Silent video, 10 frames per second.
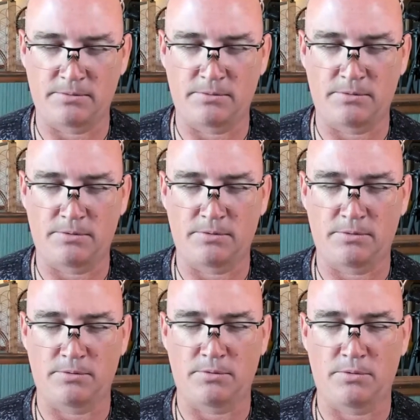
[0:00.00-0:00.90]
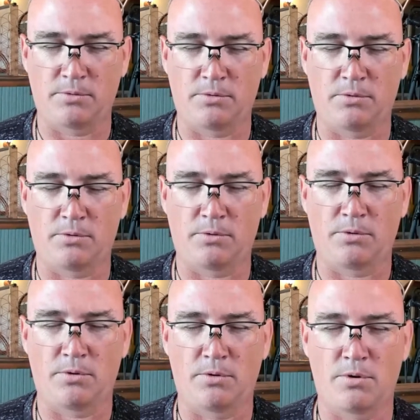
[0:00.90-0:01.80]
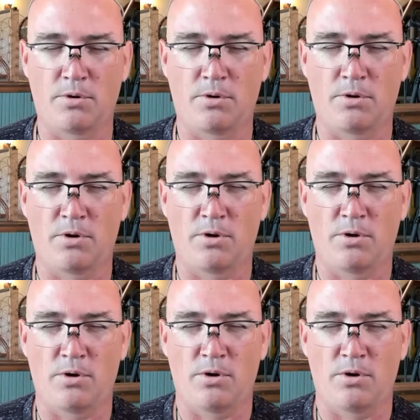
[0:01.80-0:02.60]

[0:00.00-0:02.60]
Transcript: Nothing is said.